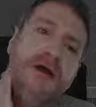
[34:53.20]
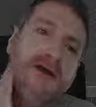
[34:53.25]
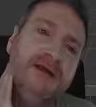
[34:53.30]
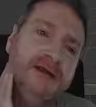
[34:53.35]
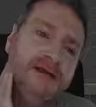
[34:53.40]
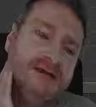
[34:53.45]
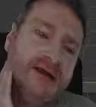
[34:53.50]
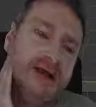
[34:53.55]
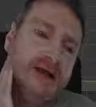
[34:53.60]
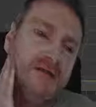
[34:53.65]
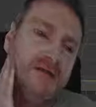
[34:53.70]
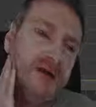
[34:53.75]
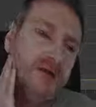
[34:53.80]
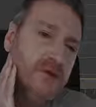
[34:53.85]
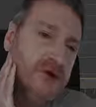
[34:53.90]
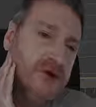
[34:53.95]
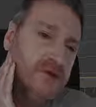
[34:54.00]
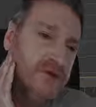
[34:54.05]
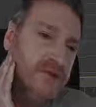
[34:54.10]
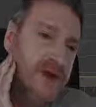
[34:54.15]
And it's going to be a
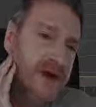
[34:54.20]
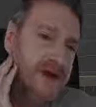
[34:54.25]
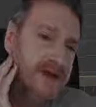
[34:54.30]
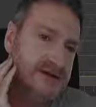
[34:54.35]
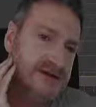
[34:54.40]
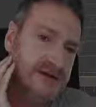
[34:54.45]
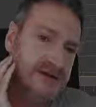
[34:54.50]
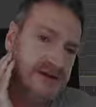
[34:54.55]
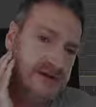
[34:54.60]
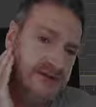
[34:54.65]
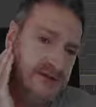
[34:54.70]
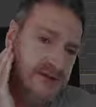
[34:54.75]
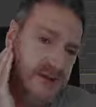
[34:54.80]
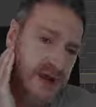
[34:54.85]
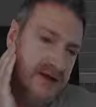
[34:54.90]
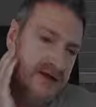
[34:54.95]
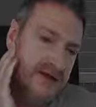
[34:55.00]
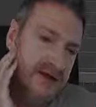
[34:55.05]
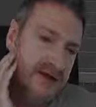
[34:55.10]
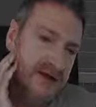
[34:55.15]
wooden pedestal,
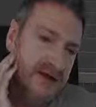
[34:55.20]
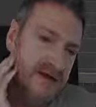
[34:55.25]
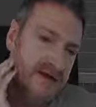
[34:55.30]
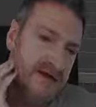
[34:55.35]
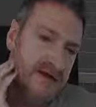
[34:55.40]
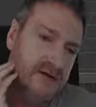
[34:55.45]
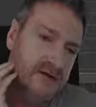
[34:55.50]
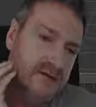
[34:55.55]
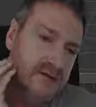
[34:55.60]
I think.